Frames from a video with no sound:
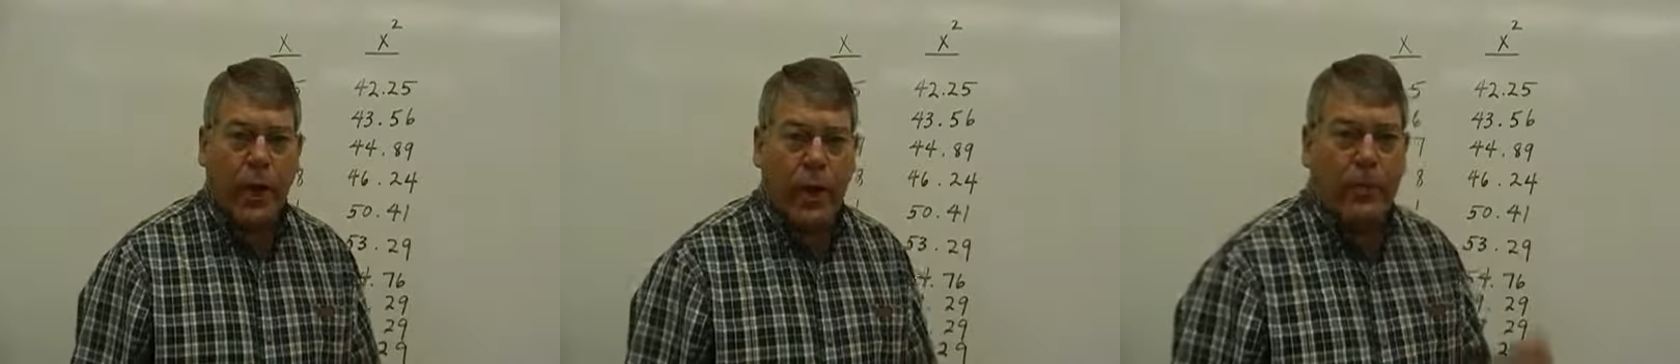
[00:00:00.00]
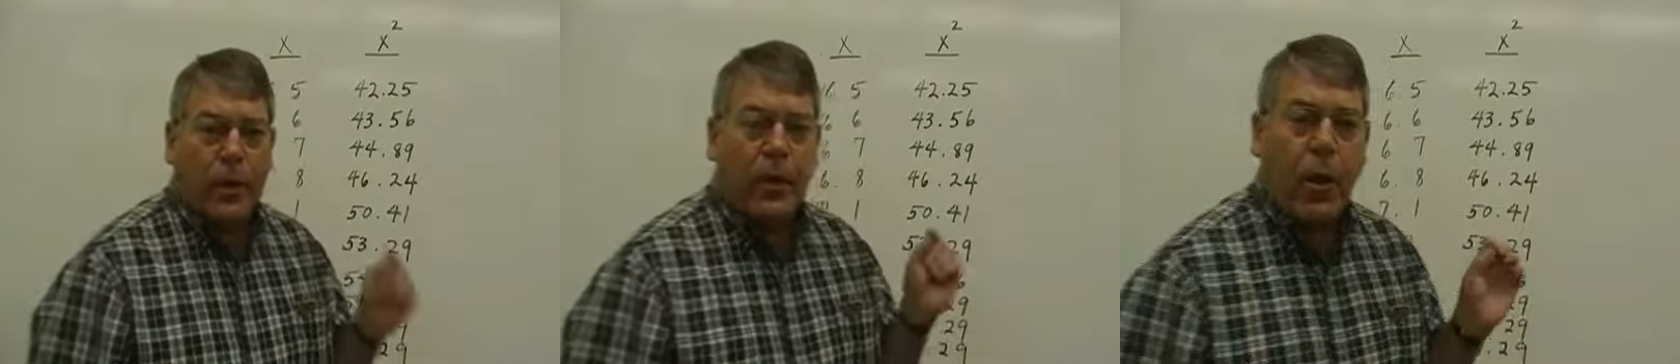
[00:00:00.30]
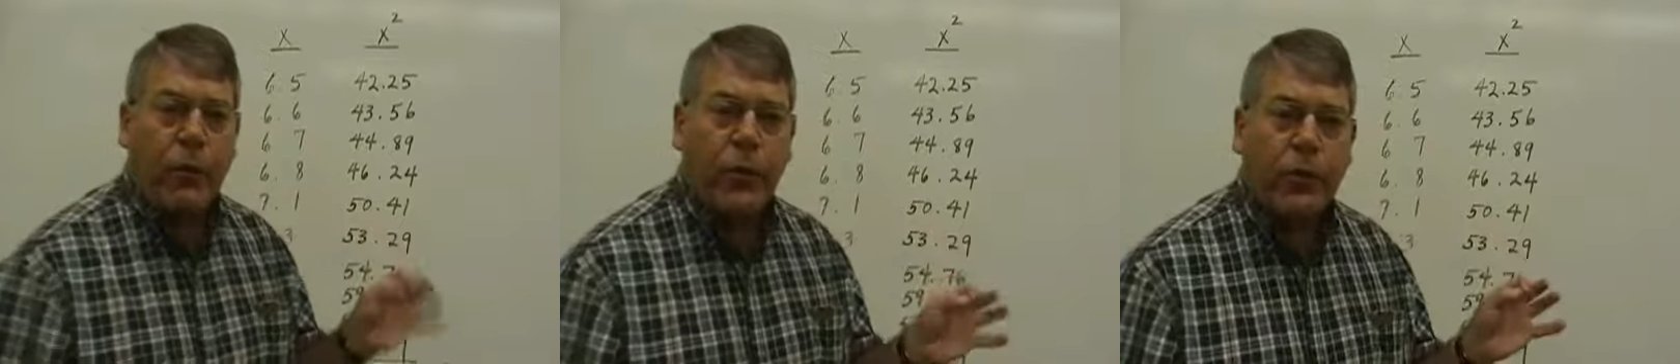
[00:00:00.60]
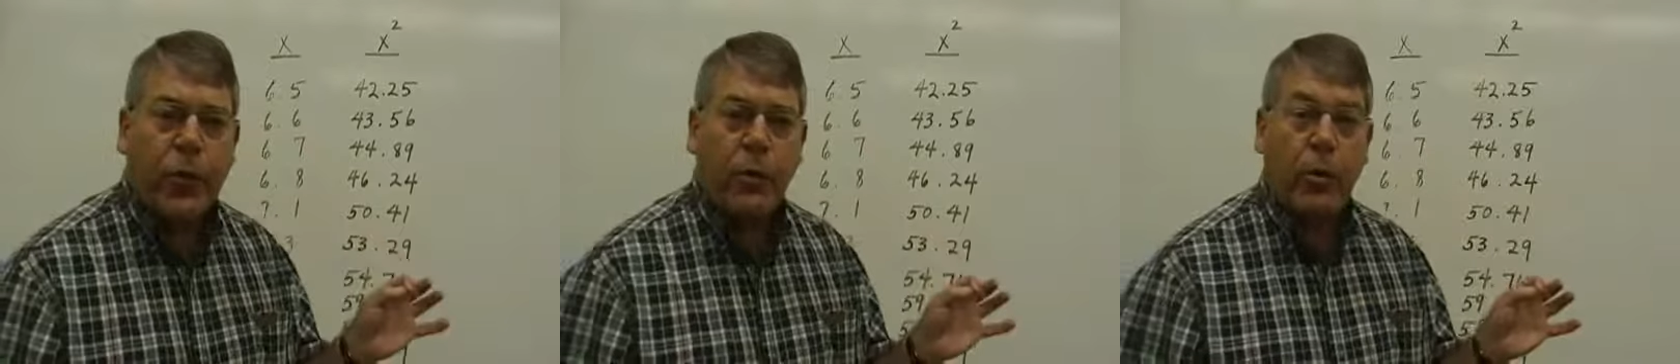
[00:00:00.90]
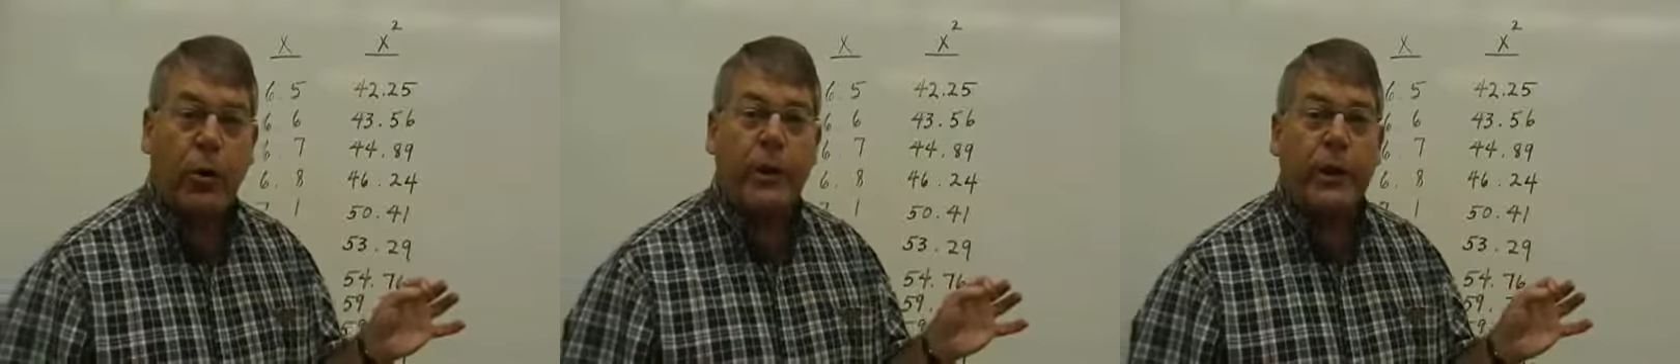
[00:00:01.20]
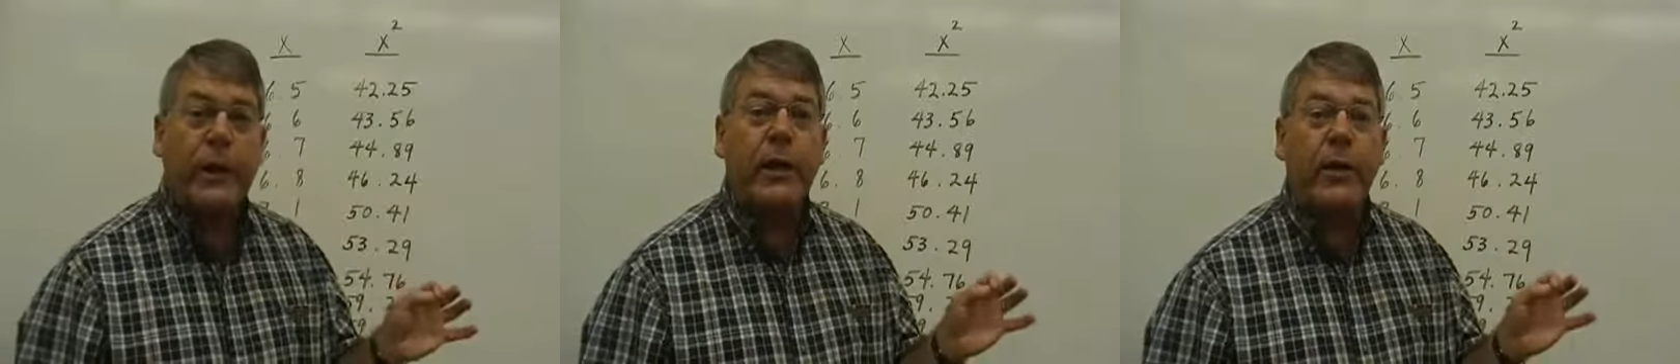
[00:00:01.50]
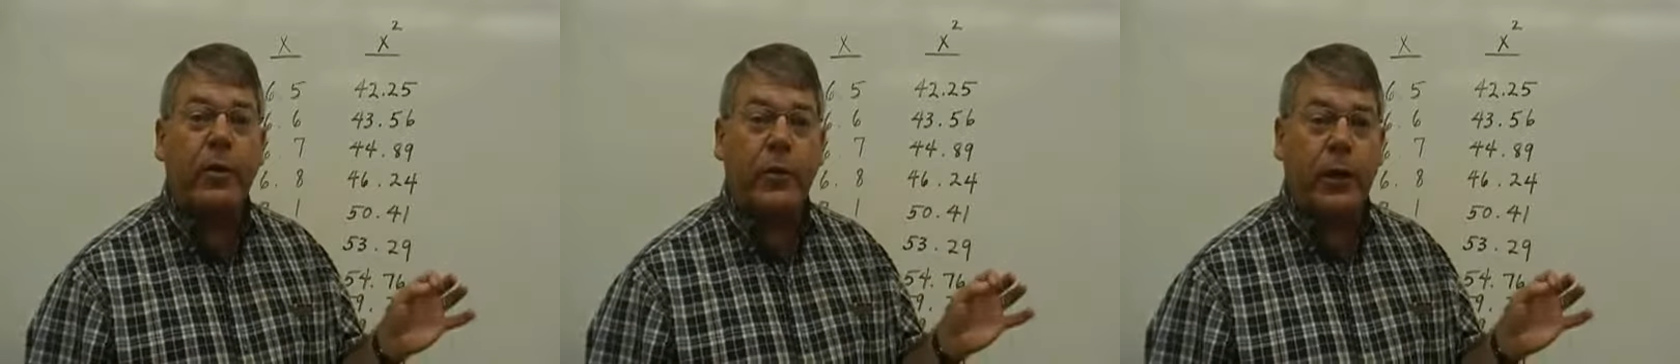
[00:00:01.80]
Okay, now first thing we're going to
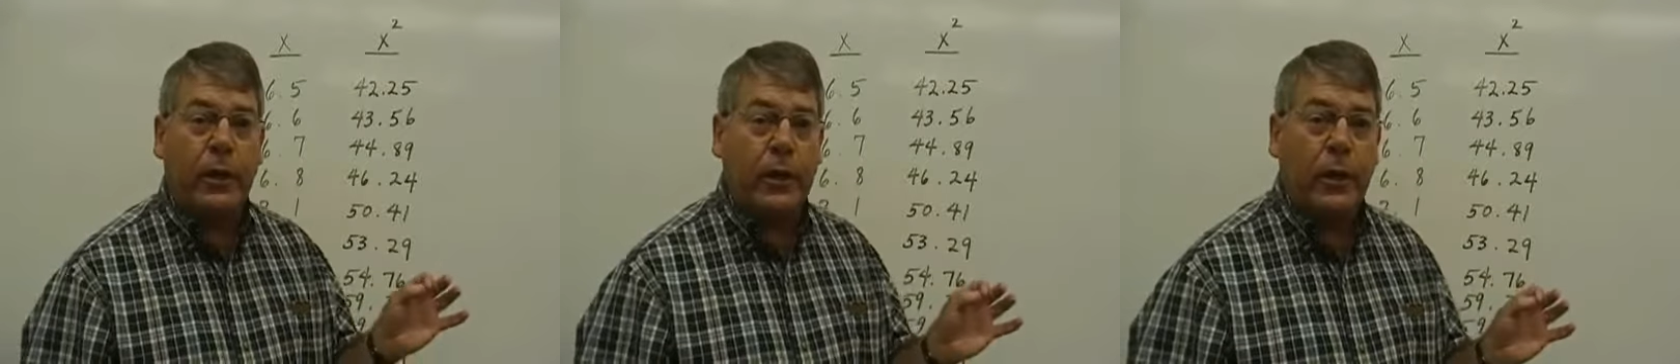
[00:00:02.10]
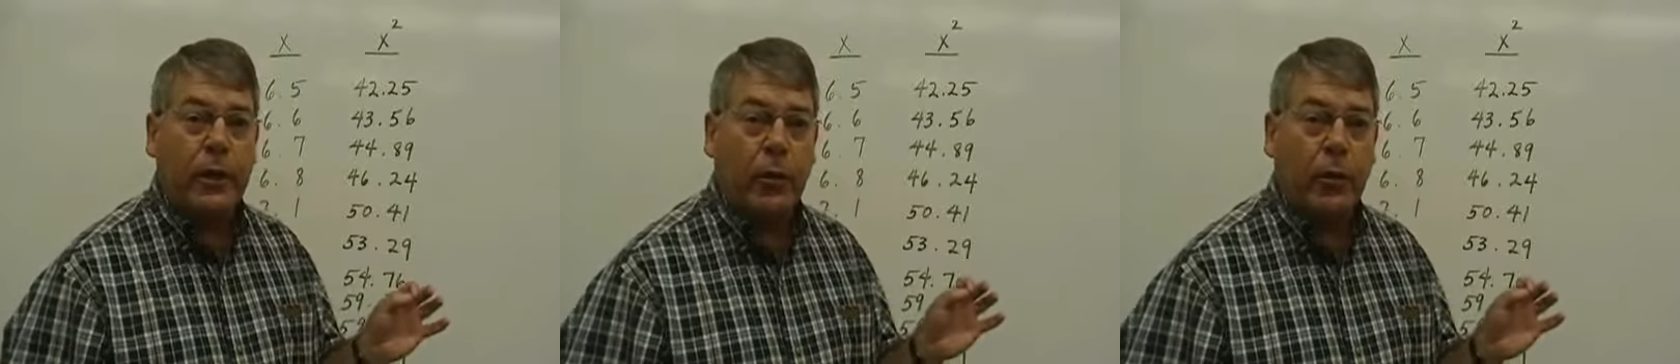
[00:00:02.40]
need here then